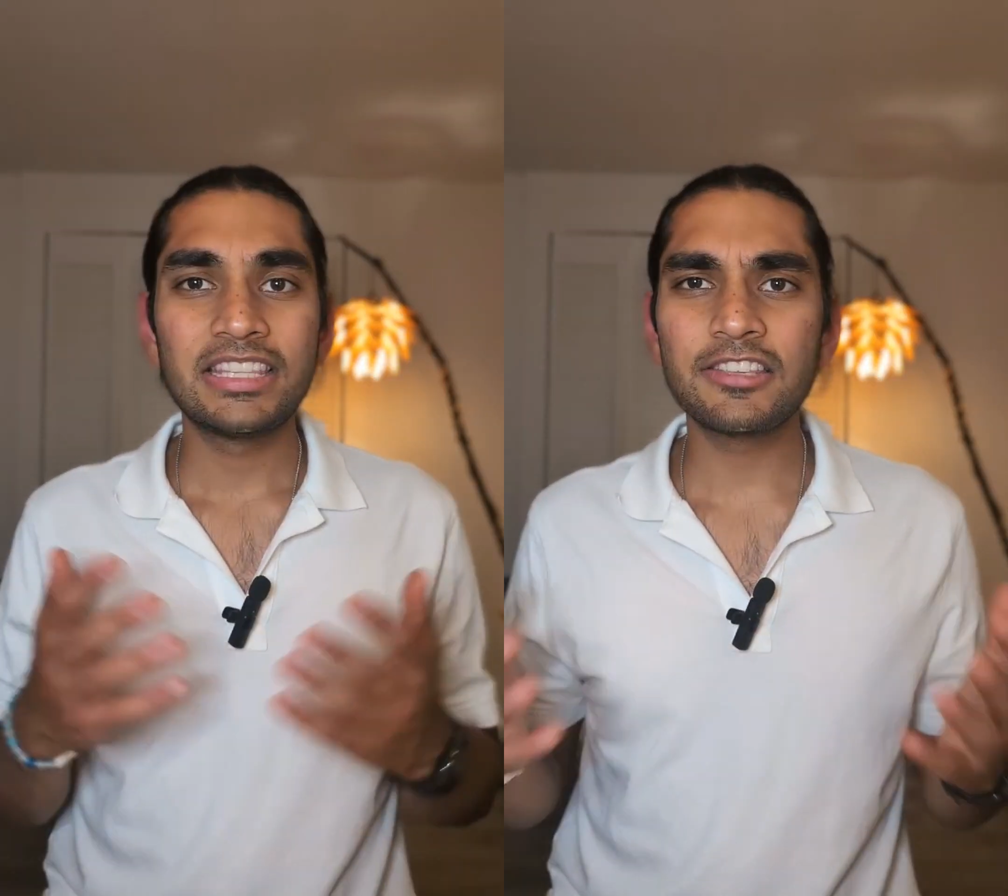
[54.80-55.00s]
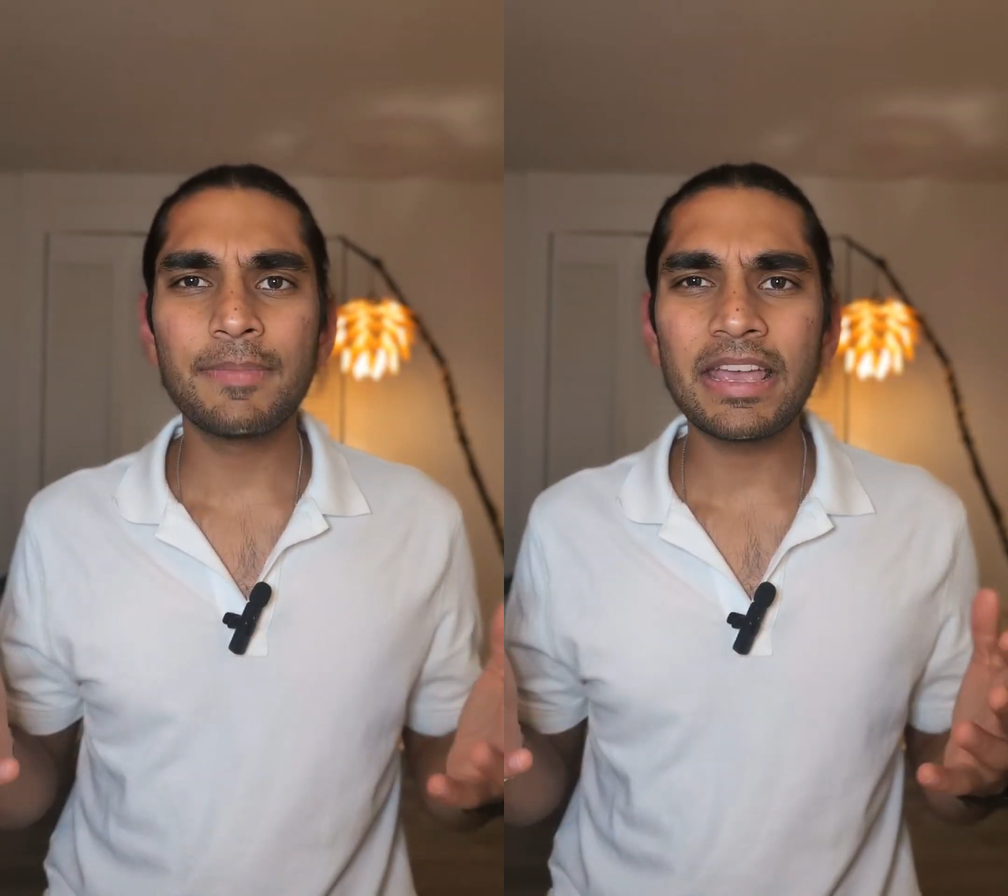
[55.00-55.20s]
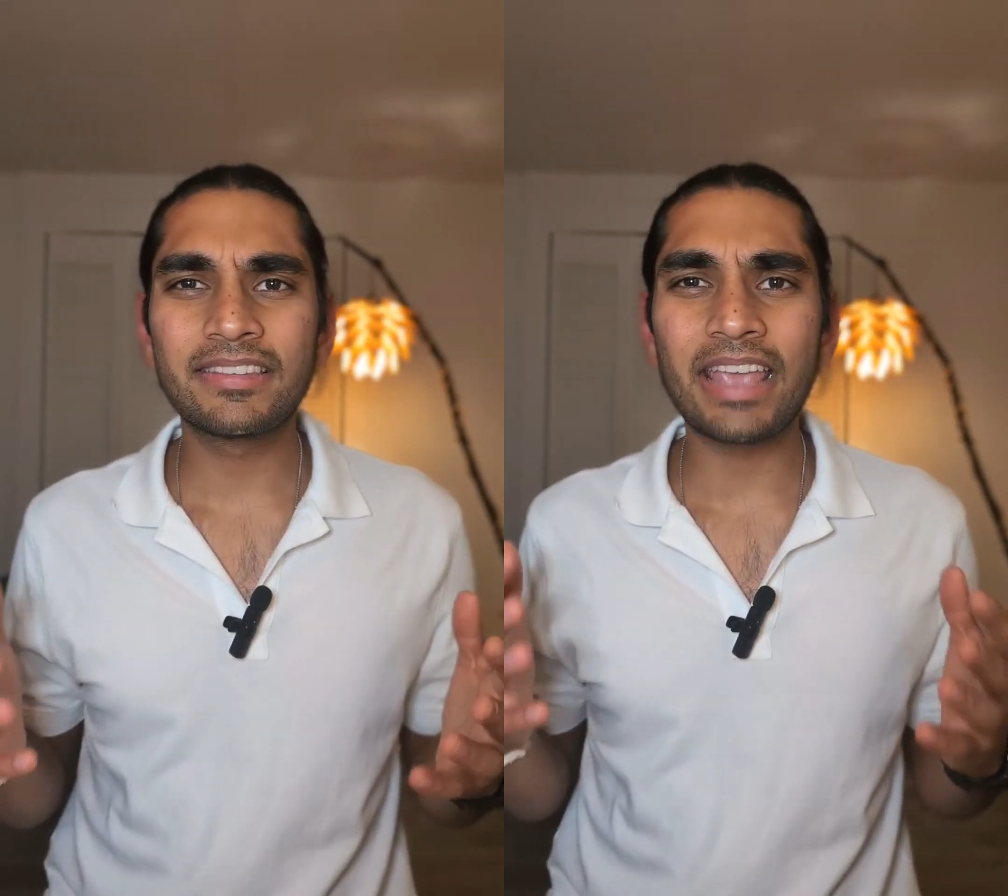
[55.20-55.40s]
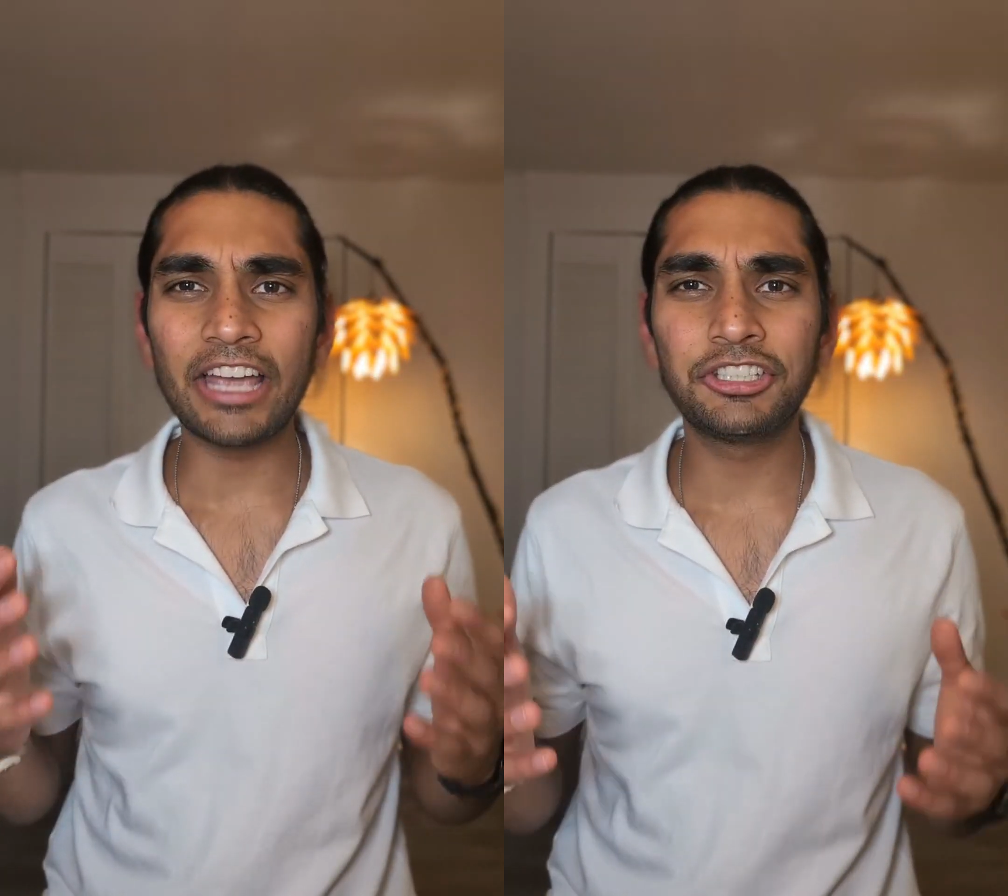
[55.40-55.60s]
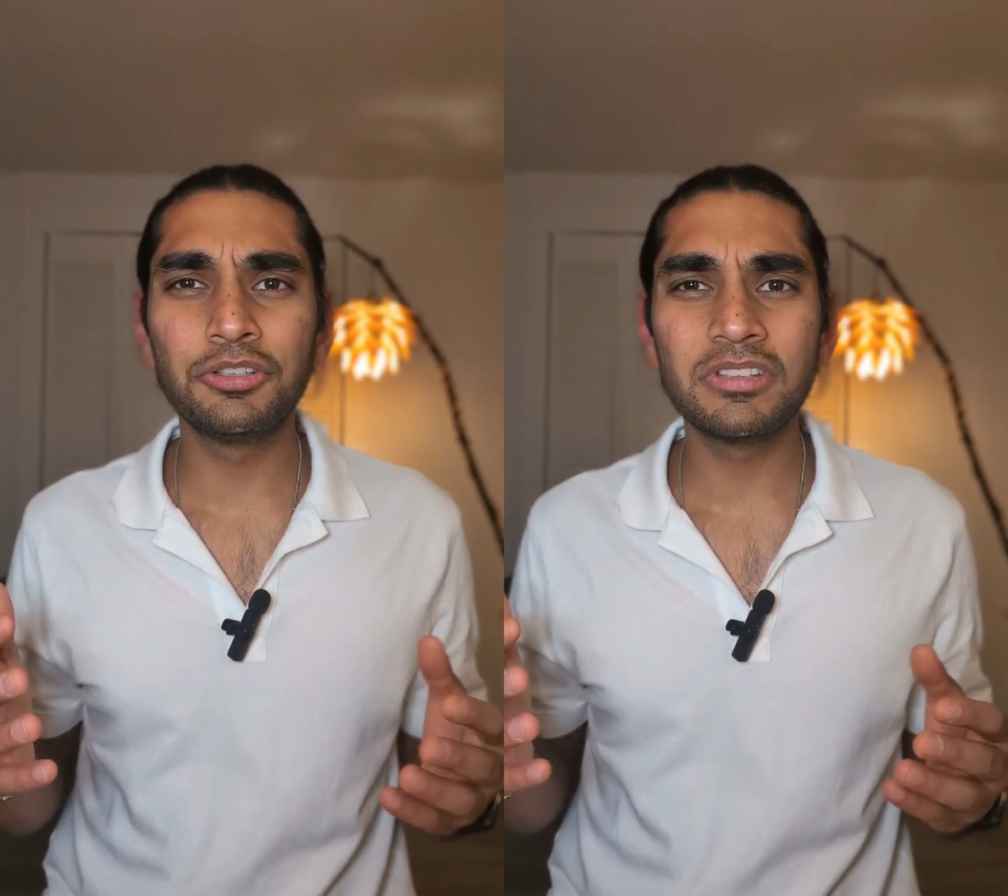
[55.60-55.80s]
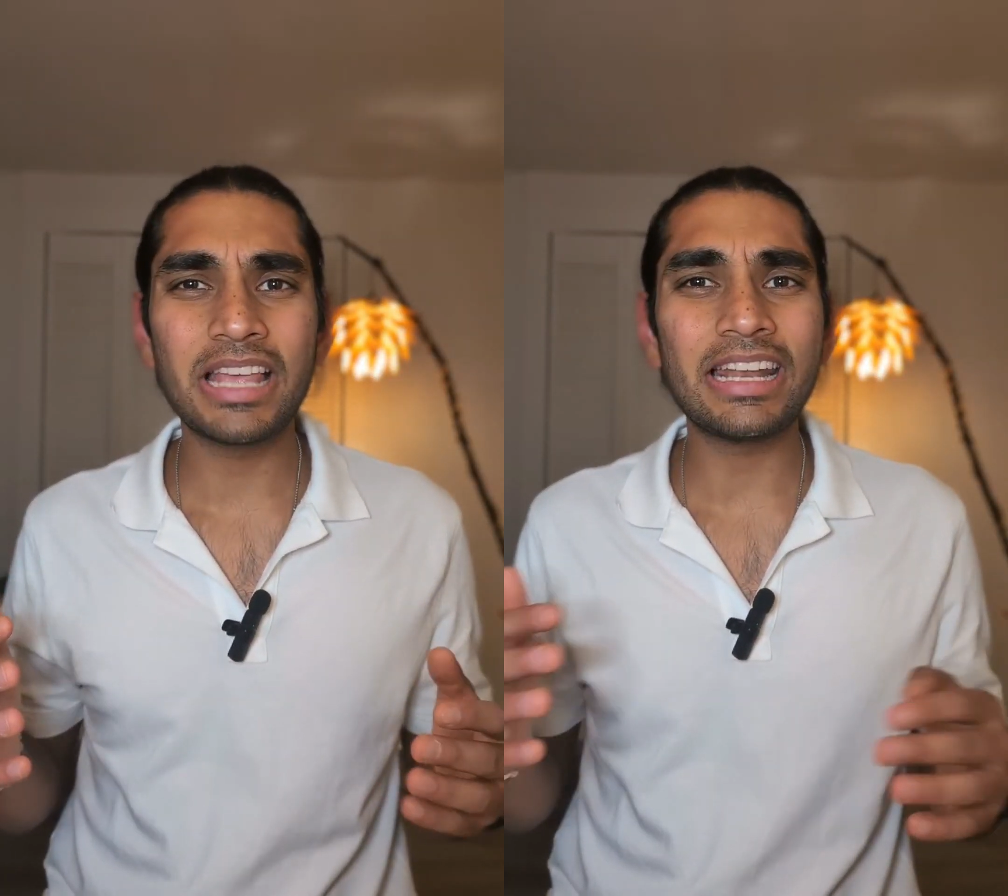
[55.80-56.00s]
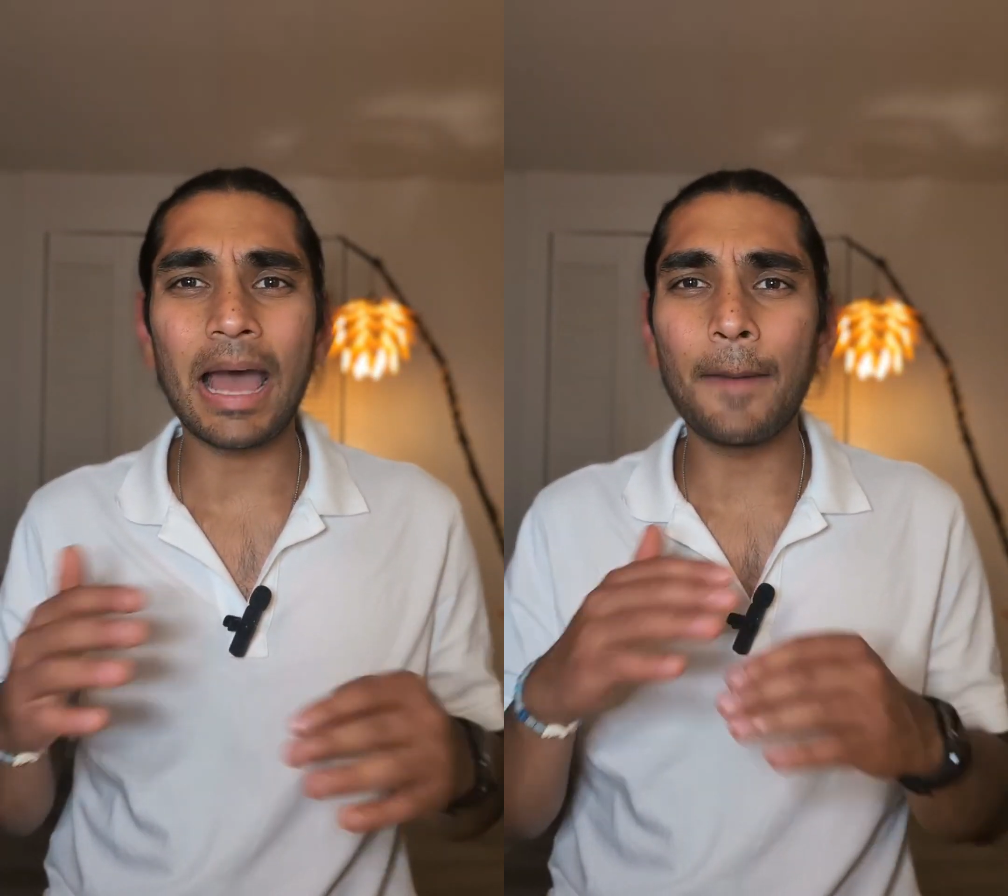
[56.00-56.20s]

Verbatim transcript: This makes cashews an